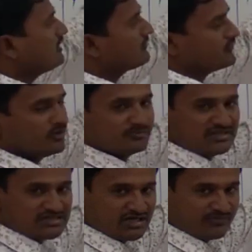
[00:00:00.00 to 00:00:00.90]
or from
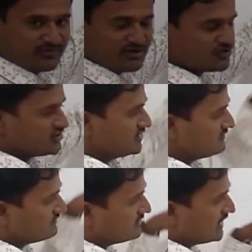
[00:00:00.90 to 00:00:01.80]
this
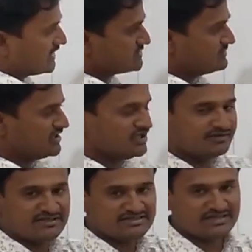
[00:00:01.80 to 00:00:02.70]
definition we are
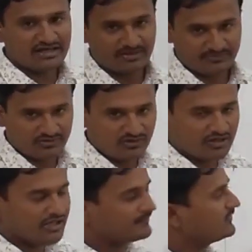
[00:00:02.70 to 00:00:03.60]
explaining this graph,
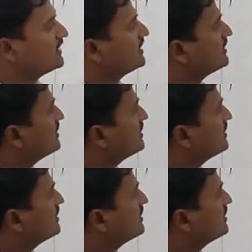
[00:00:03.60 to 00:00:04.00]
okay.